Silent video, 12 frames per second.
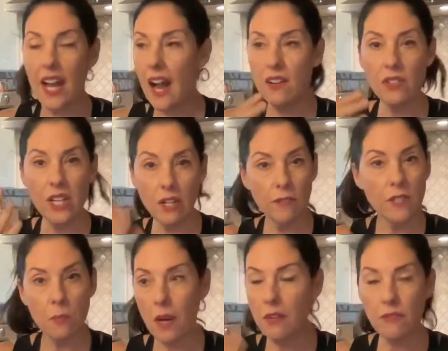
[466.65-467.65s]
I don't care if it's
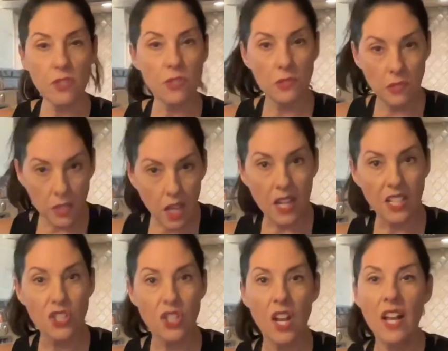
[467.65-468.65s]
breakfast or
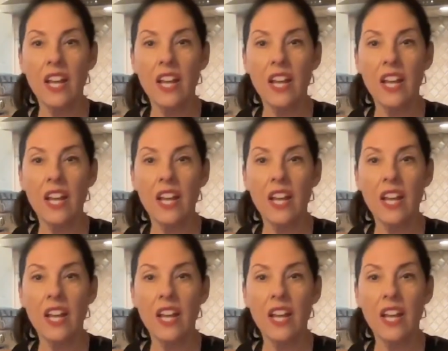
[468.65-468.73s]
lunch.